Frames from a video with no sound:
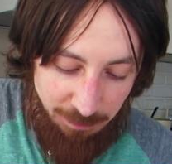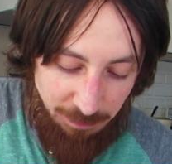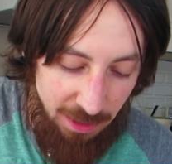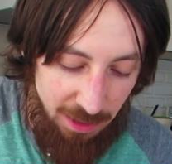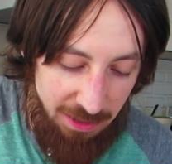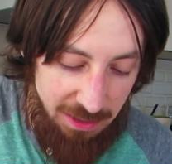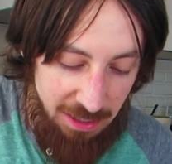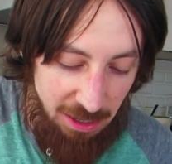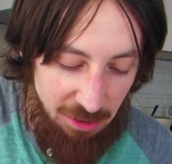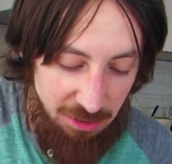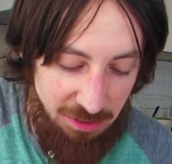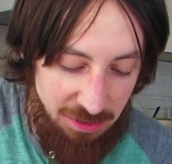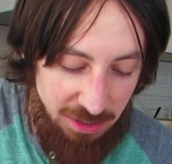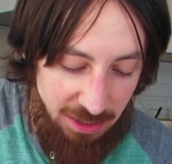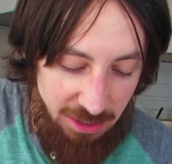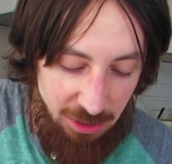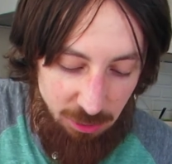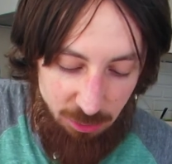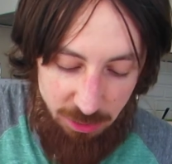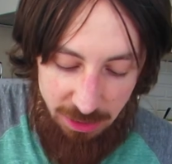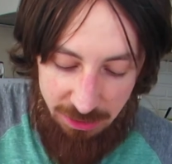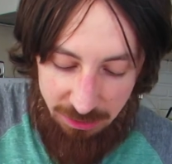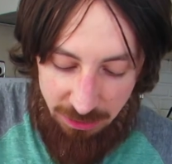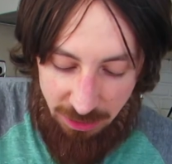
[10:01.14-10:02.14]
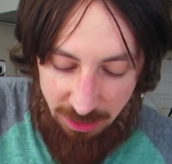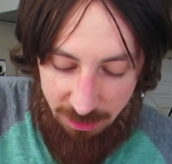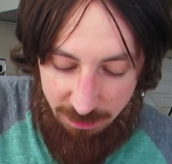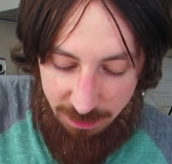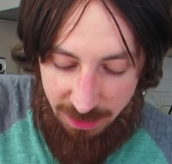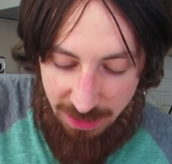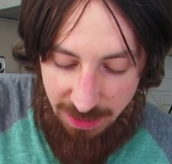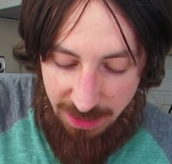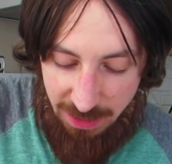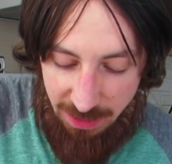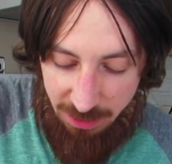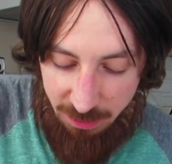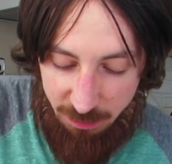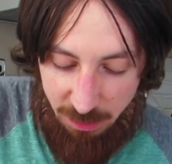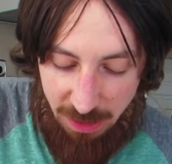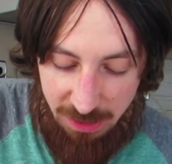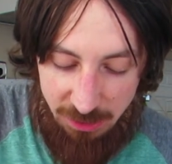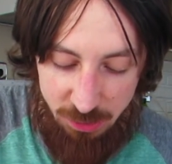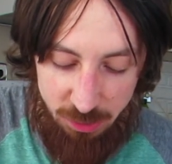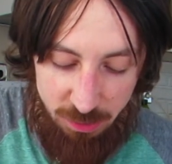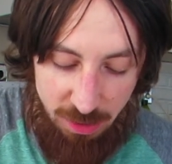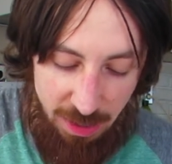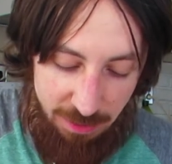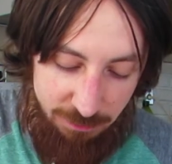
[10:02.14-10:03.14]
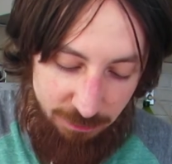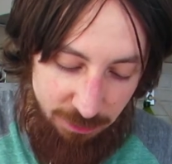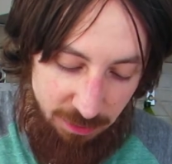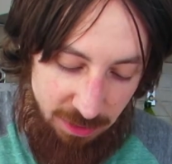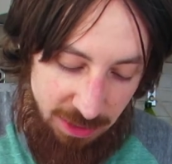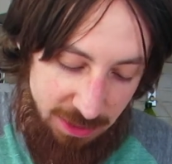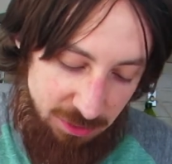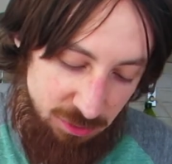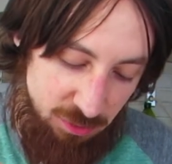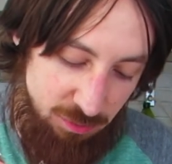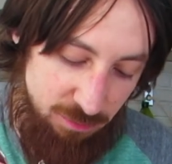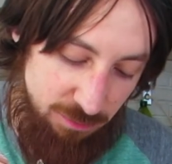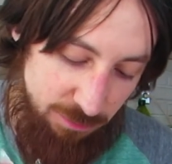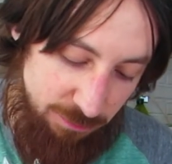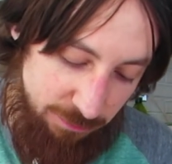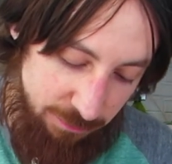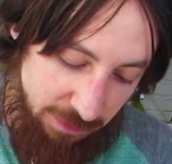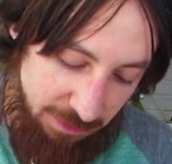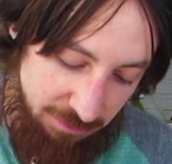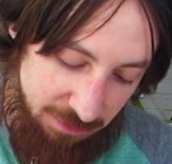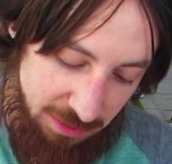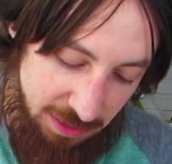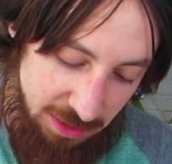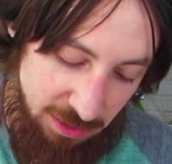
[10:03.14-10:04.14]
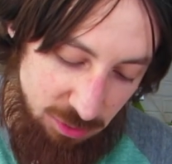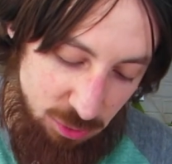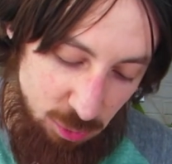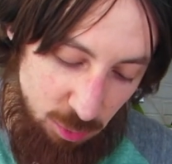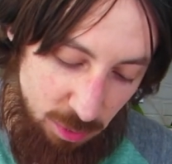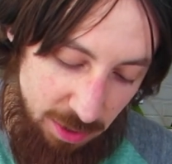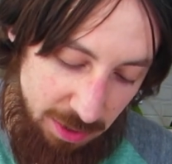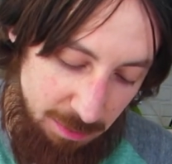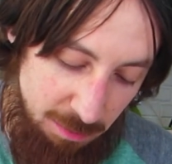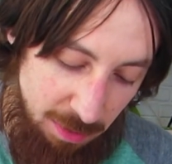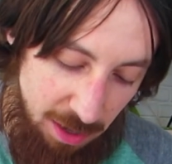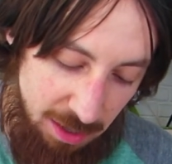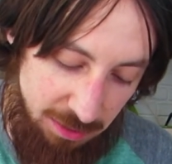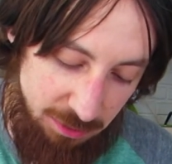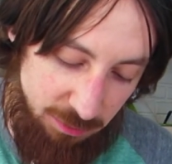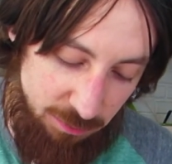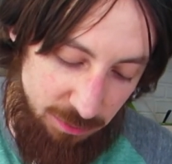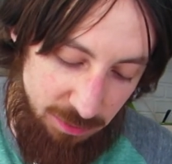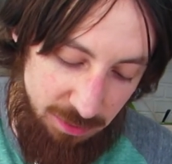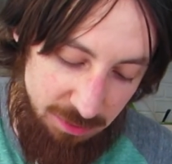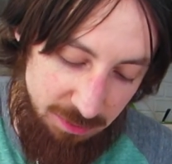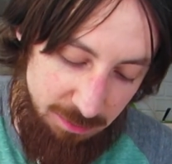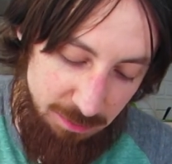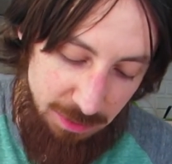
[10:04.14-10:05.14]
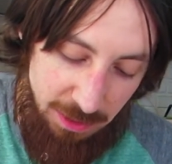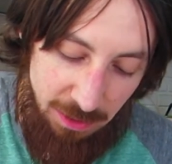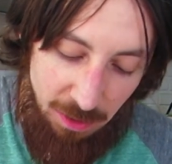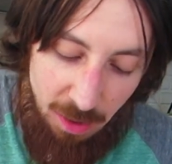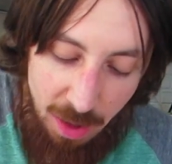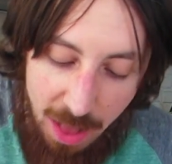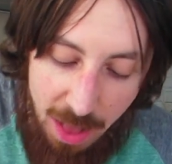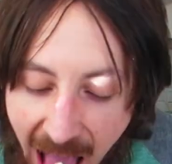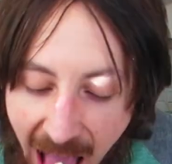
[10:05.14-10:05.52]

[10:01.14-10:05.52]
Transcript: I guarantee you this could be in a restaurant for like 15-20 bucks for this meal.